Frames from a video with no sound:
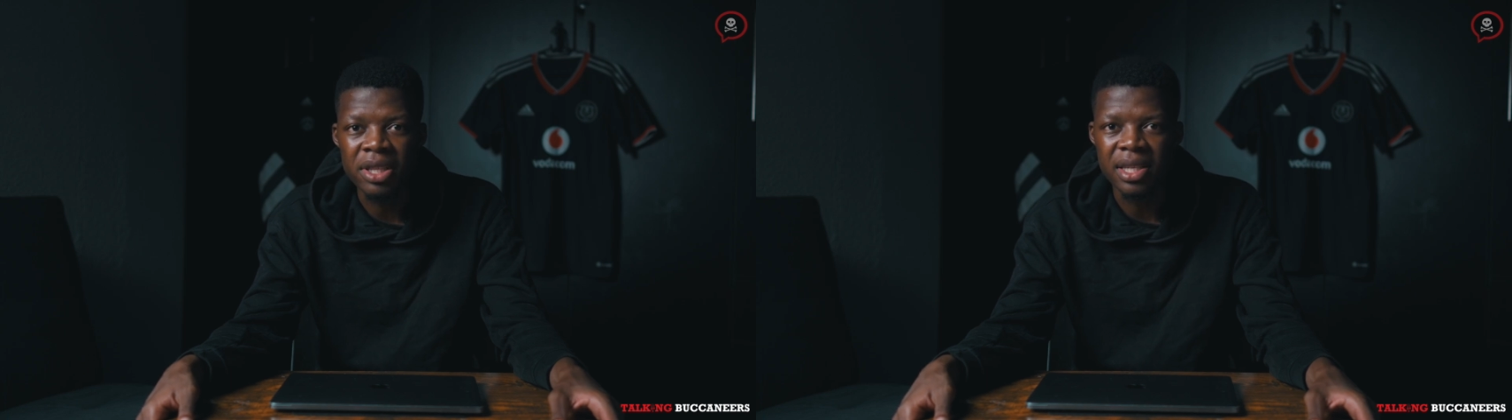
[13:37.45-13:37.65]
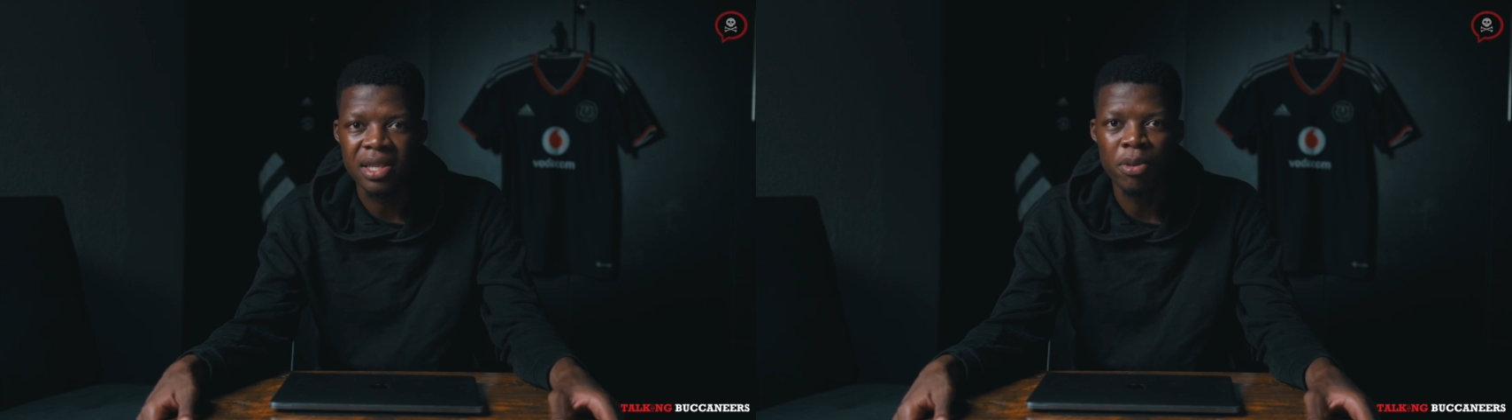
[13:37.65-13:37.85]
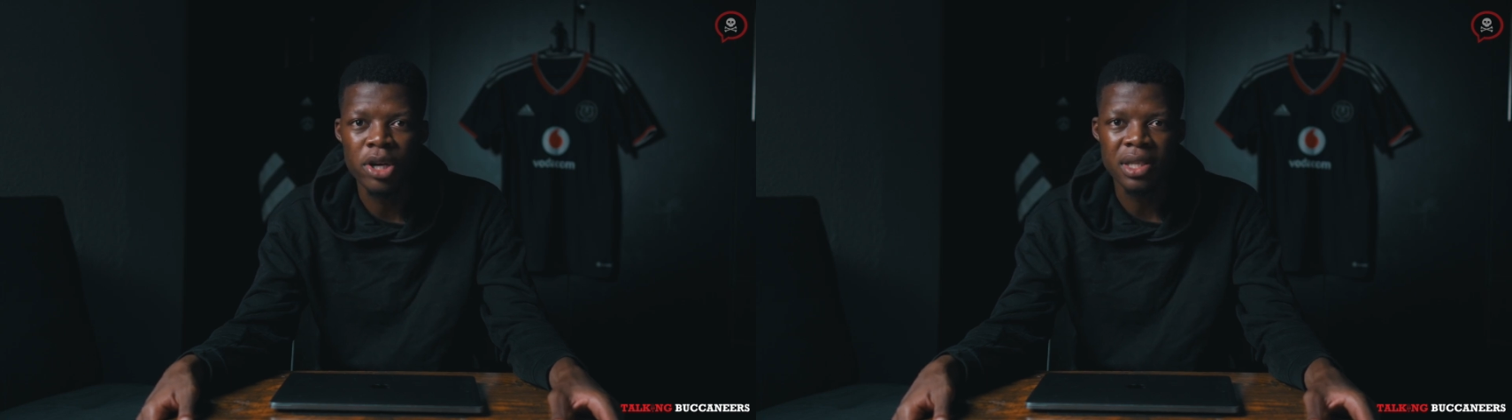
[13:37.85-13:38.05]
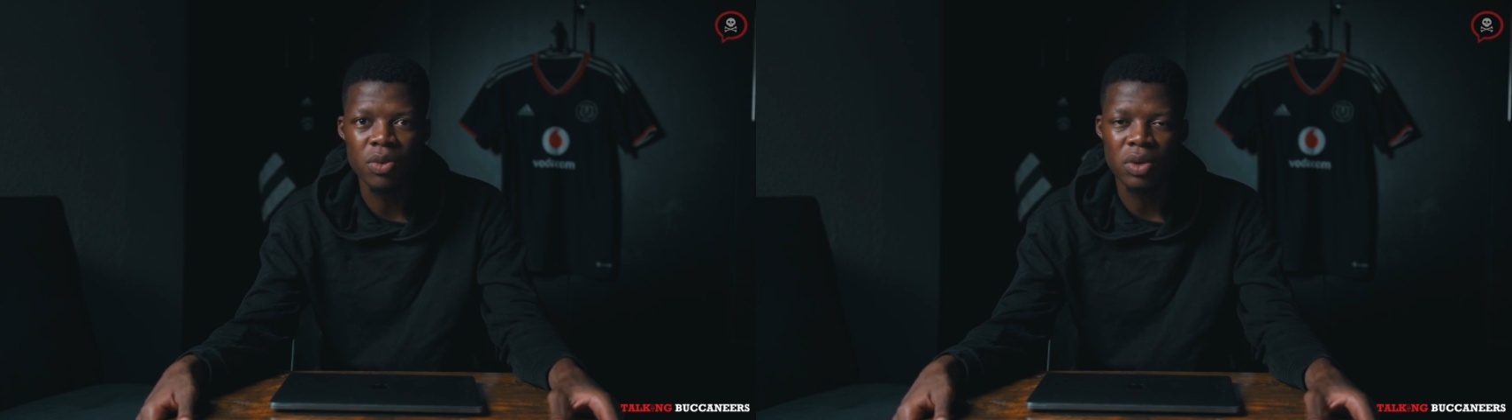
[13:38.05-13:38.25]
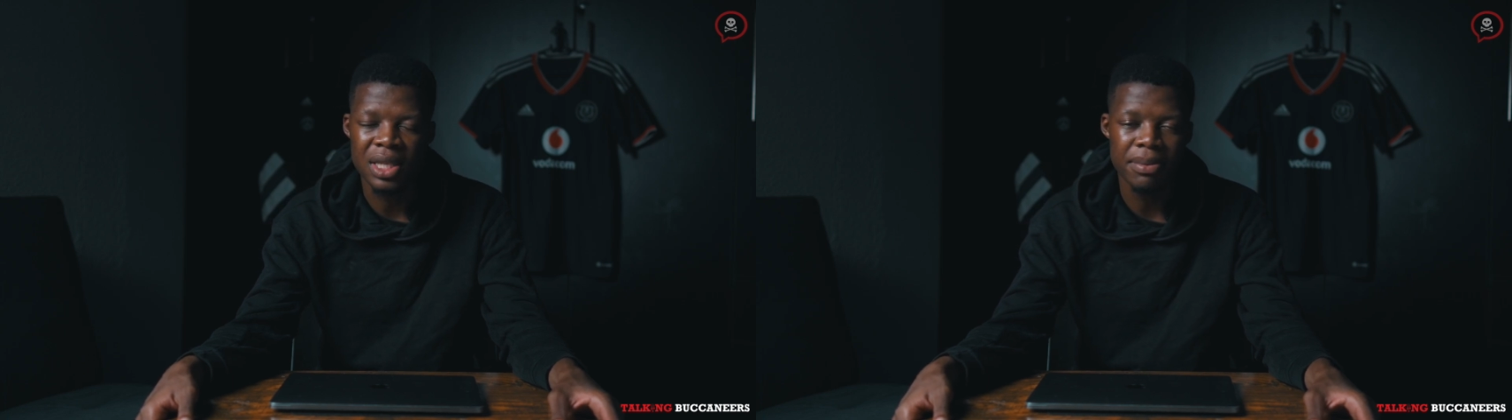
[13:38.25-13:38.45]
disappointing
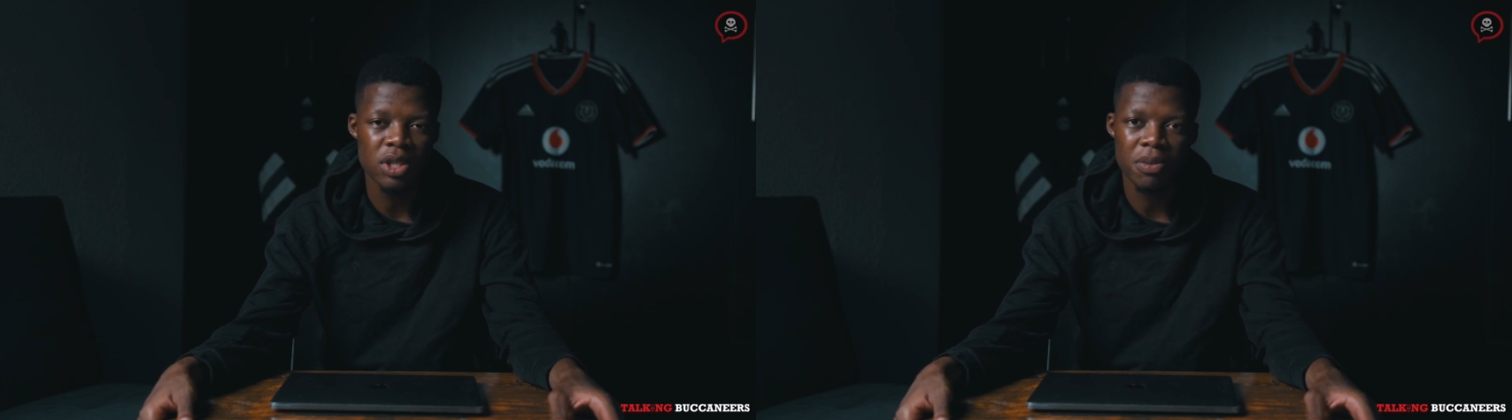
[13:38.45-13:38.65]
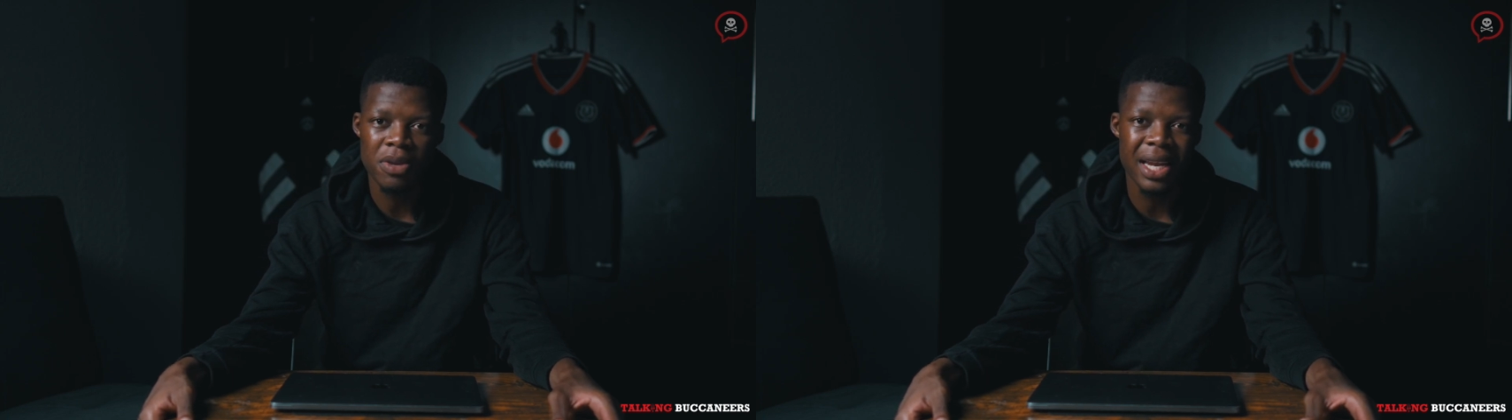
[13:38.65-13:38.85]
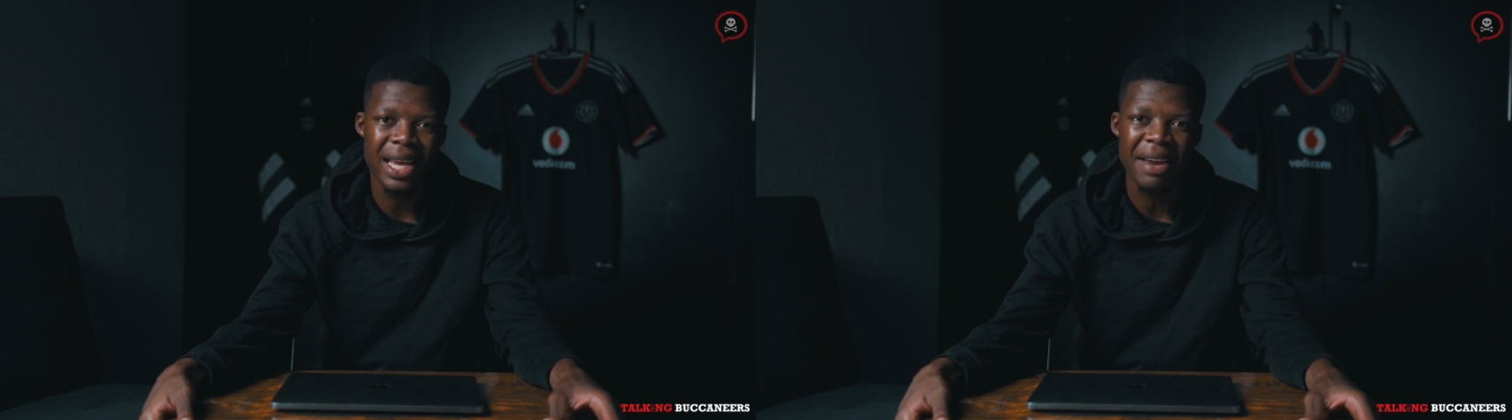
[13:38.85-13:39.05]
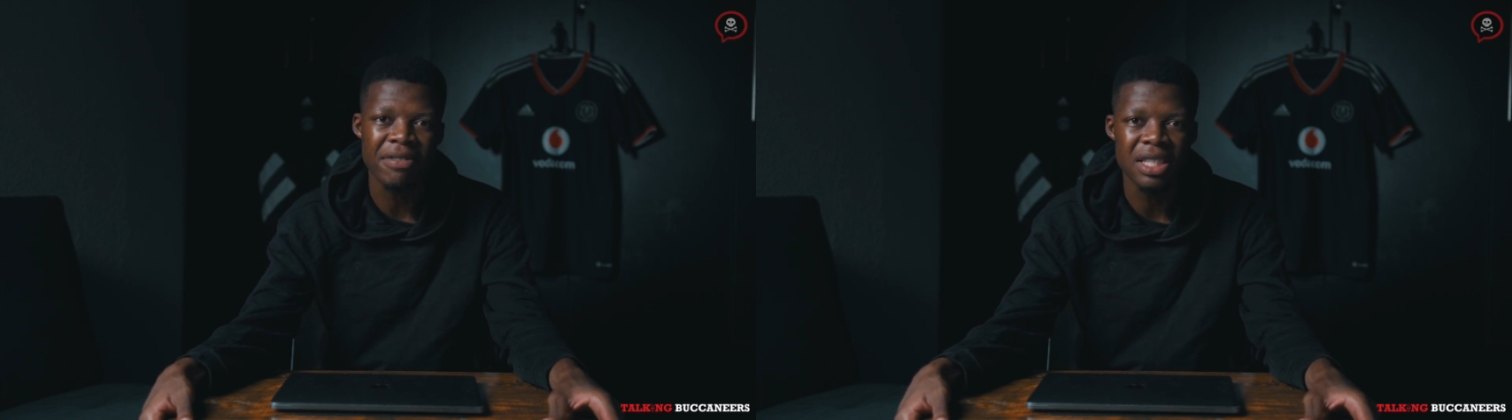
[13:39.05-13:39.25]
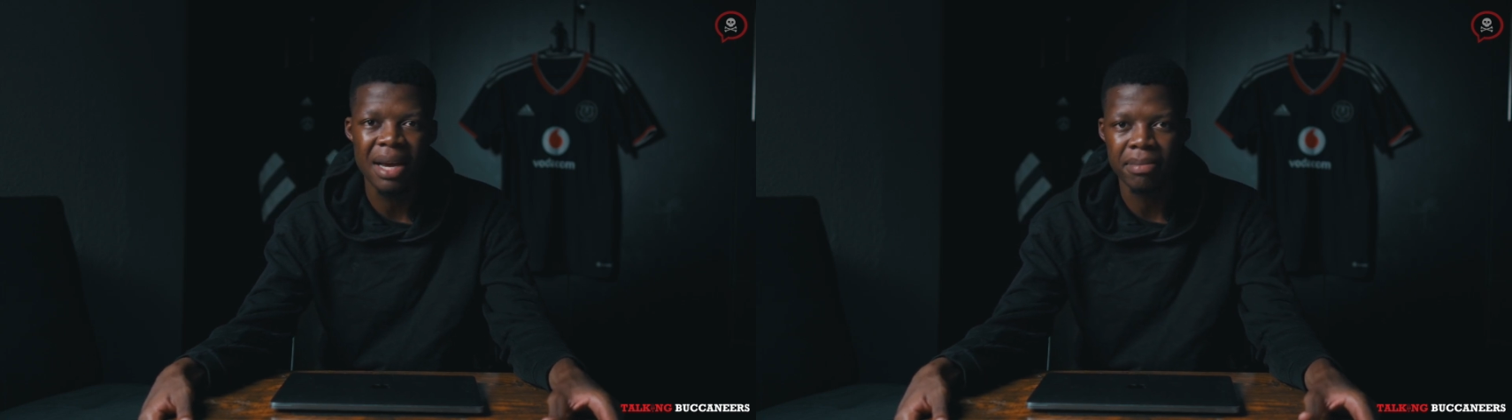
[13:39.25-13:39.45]
with Thabiso Munyane
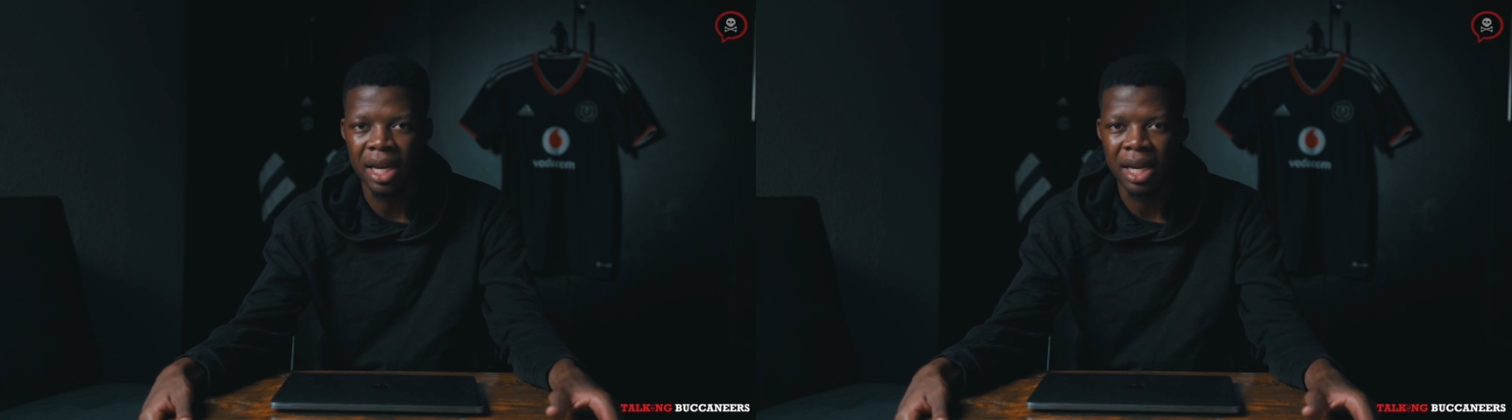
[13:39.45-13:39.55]
every time